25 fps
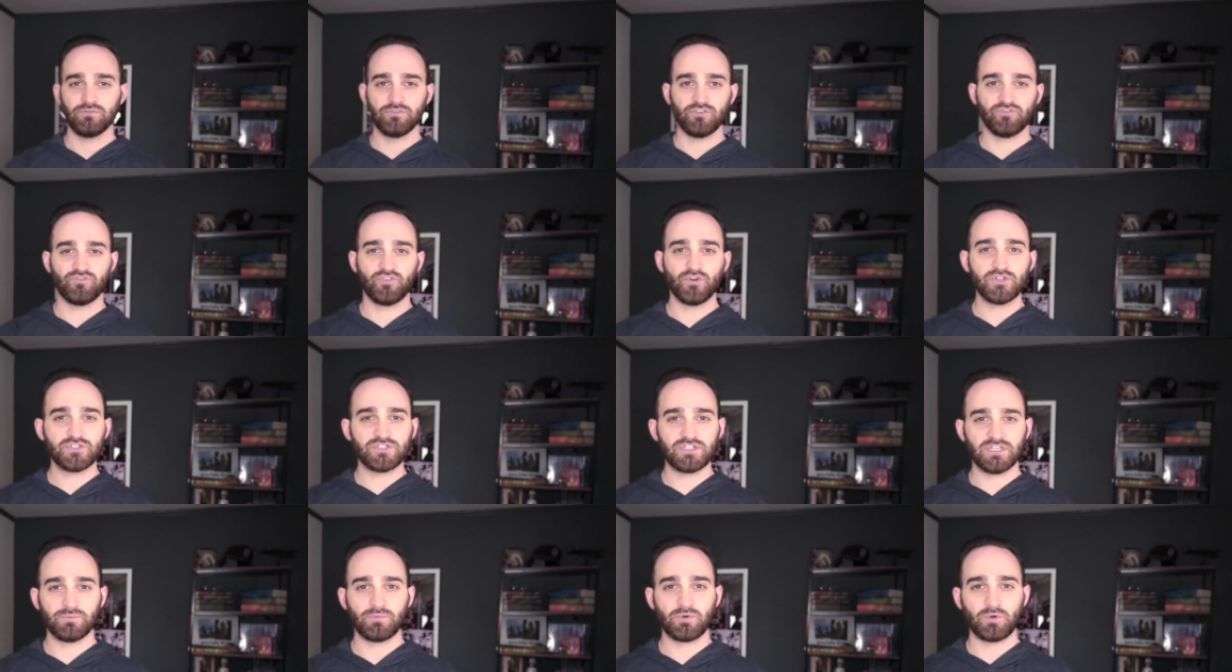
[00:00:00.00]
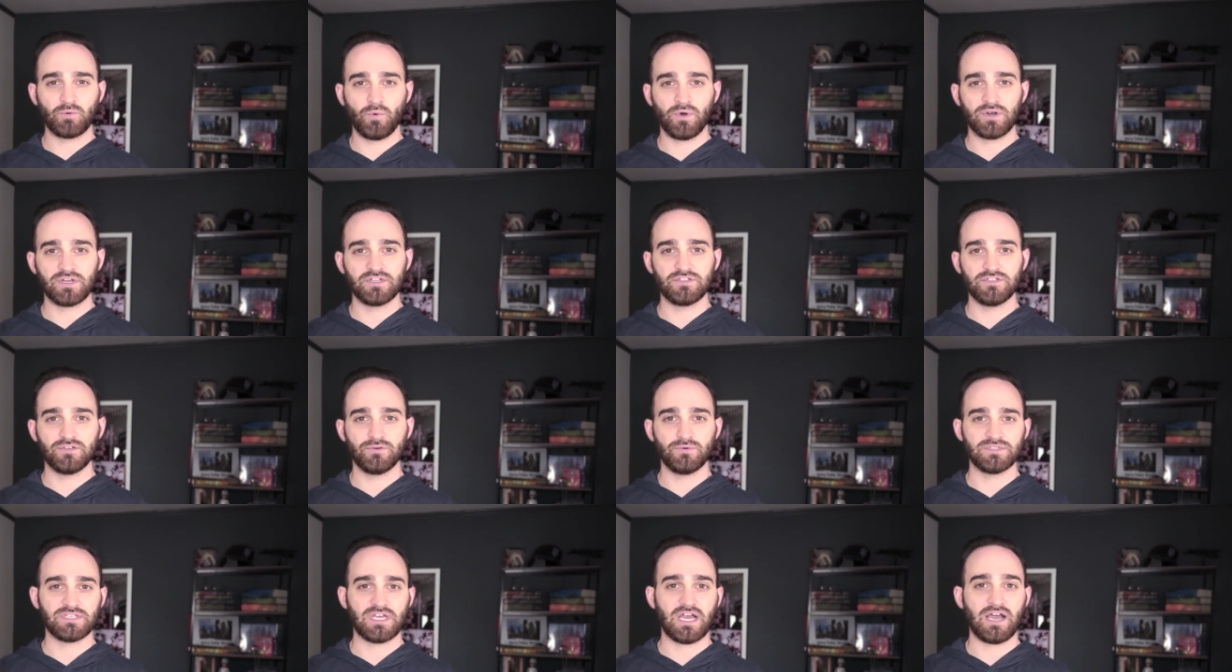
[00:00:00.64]
The first thing we want to
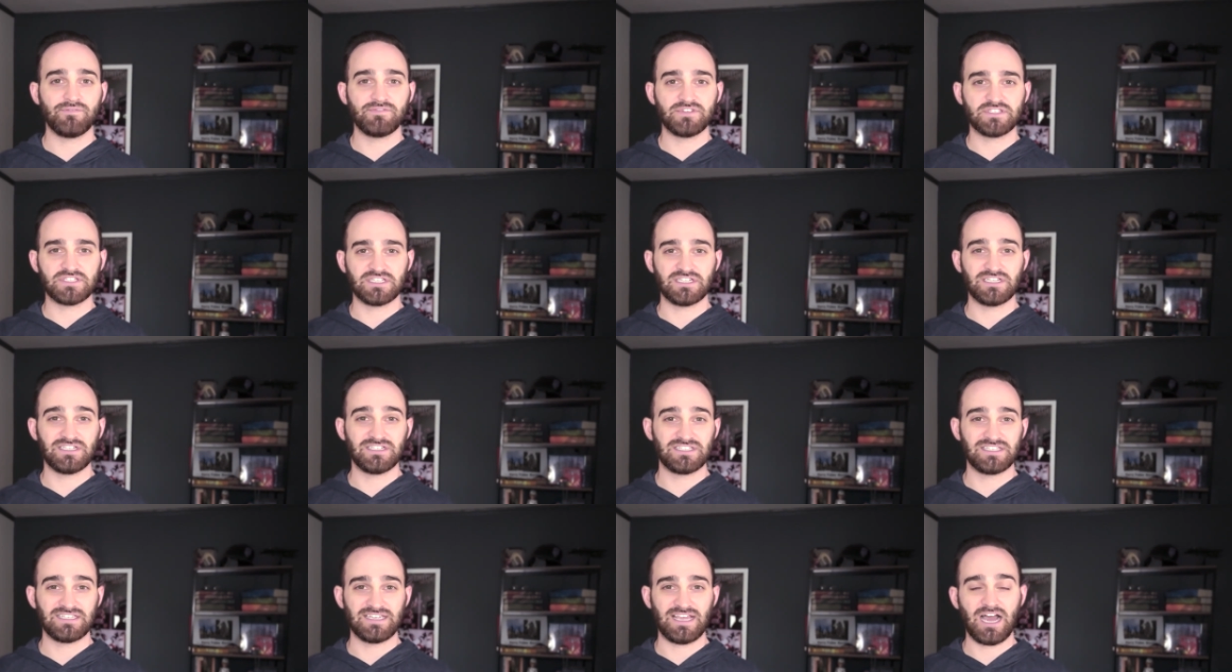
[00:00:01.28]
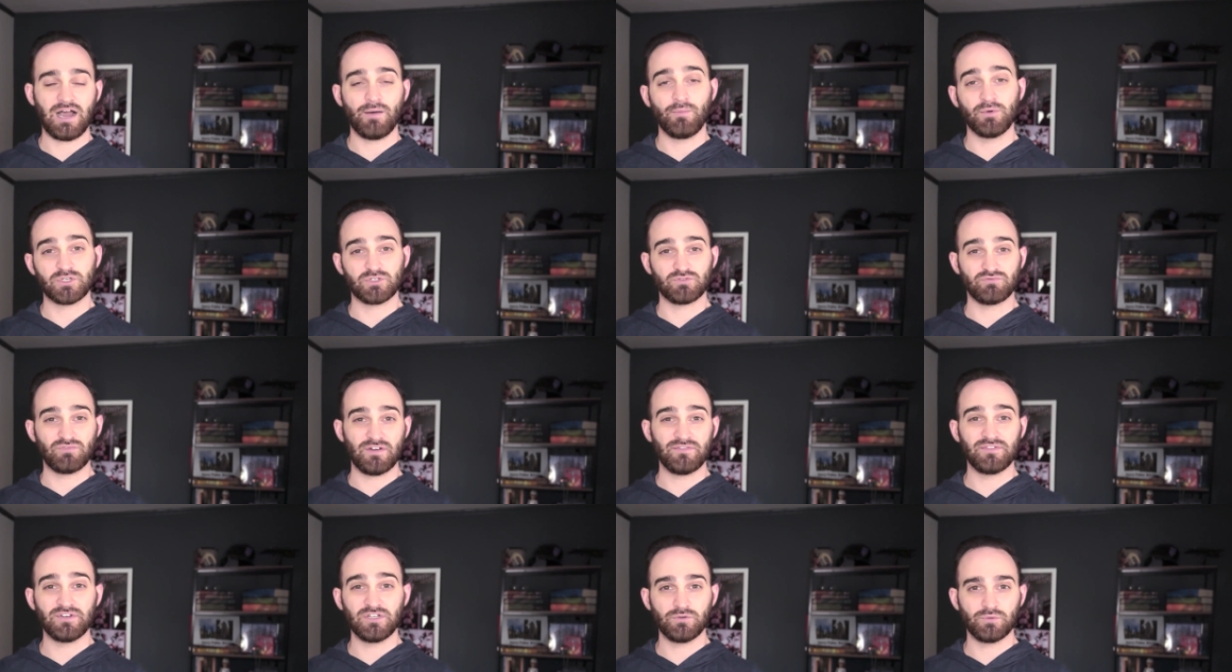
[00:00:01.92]
do is obviously see how much
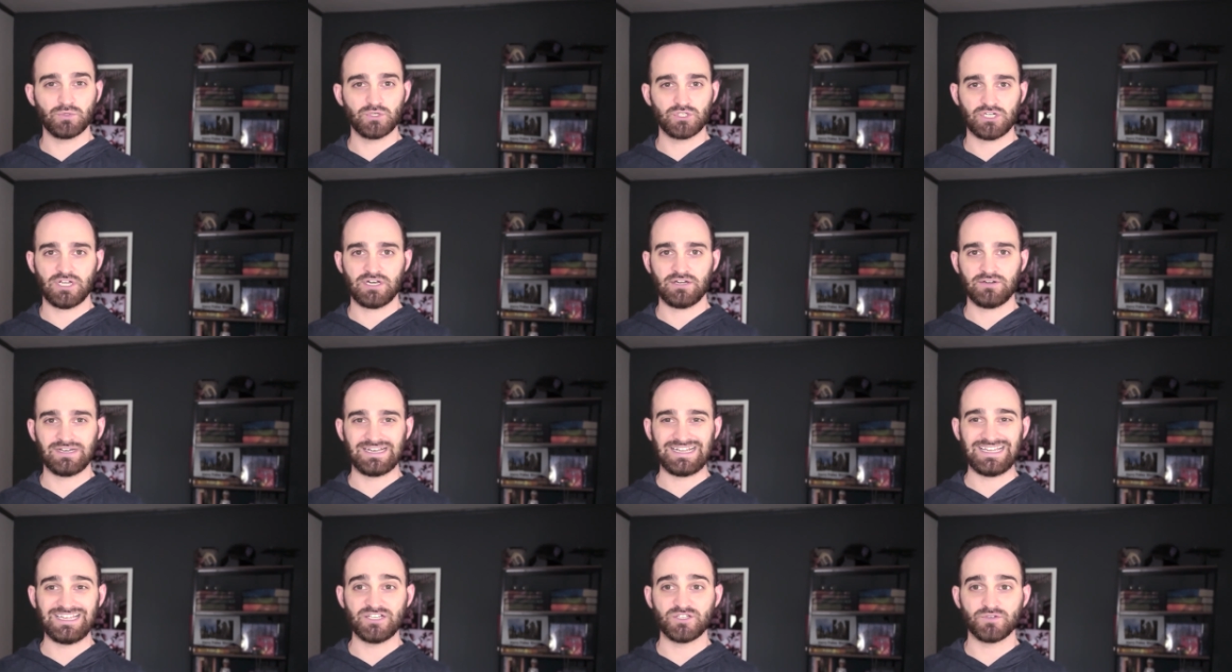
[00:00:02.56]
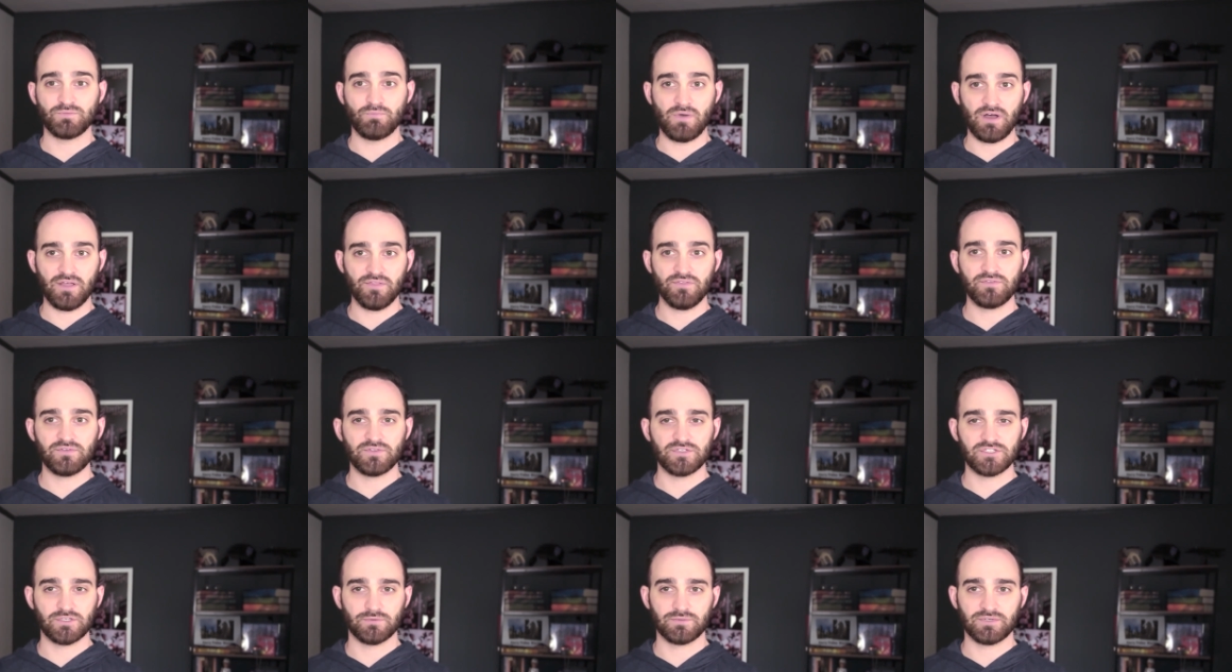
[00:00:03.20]
revenue we're generating each month.
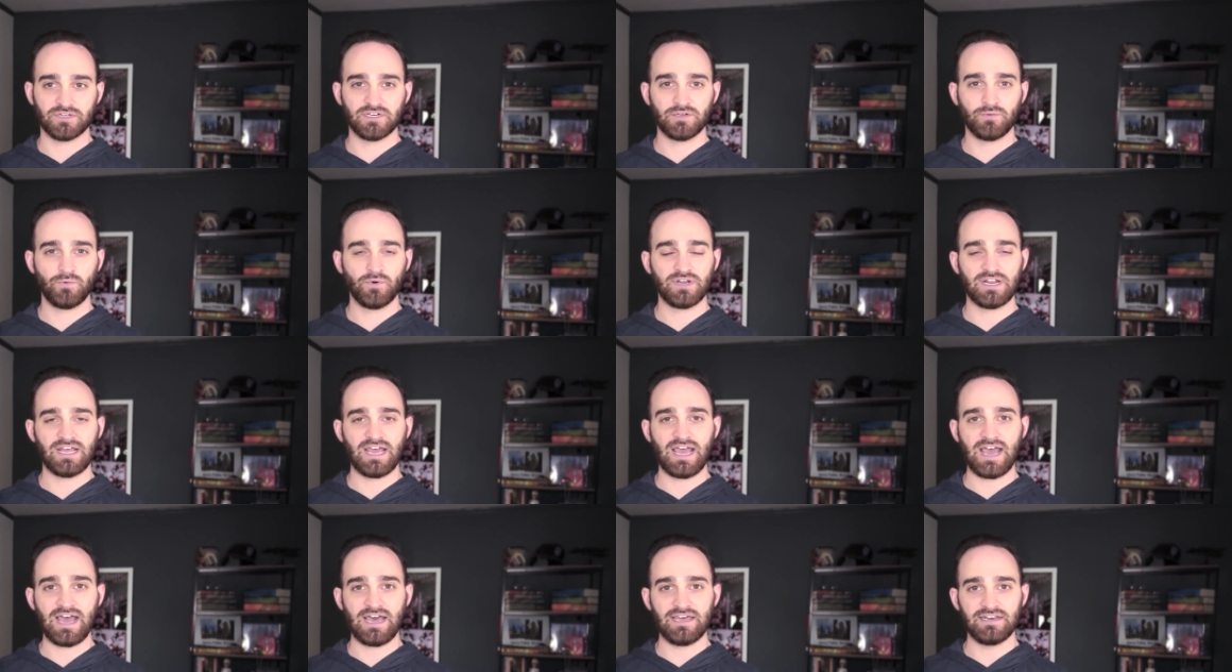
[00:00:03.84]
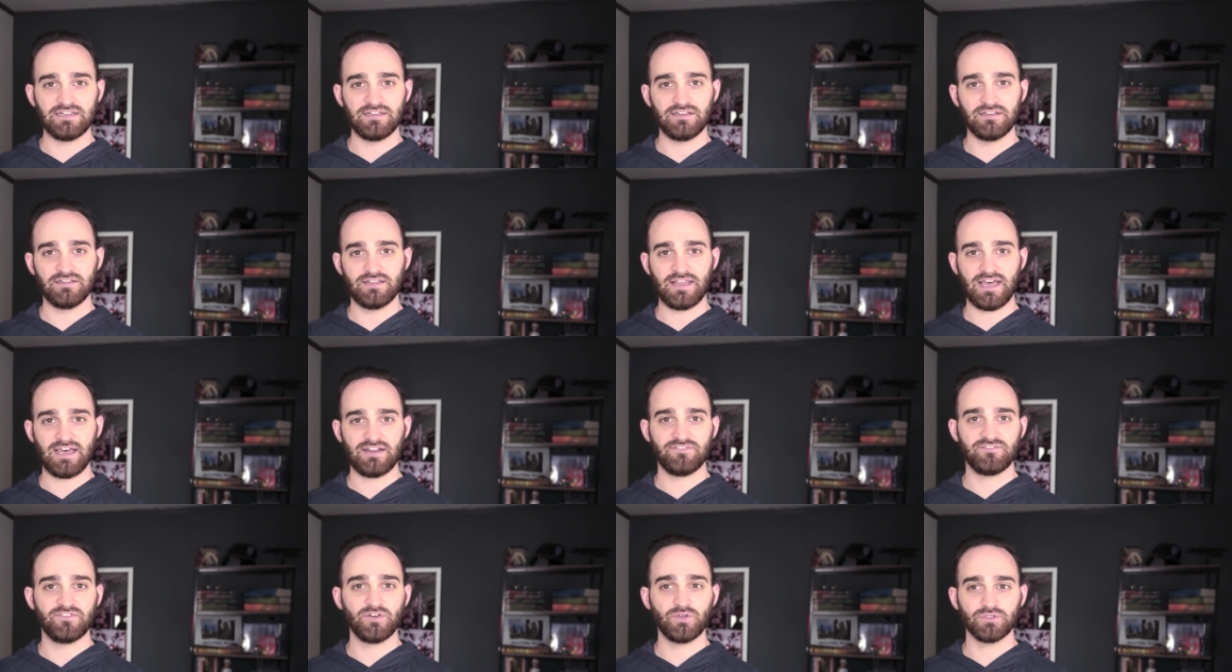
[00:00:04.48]
So we're going to want to add in
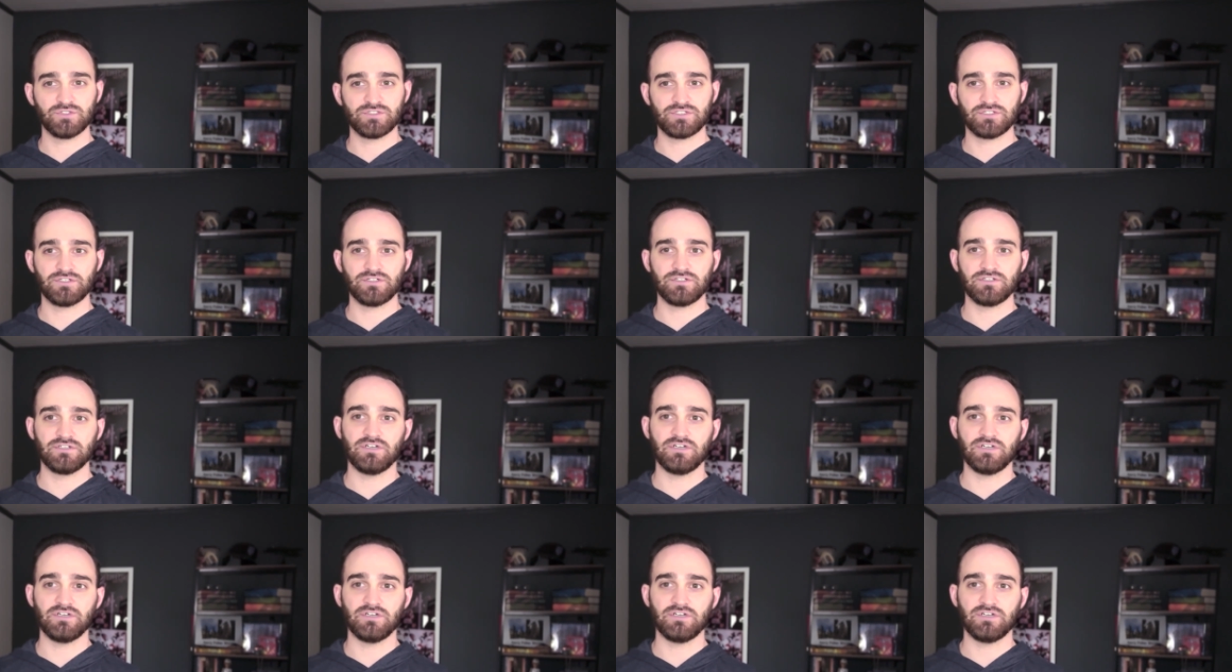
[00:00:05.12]
that filter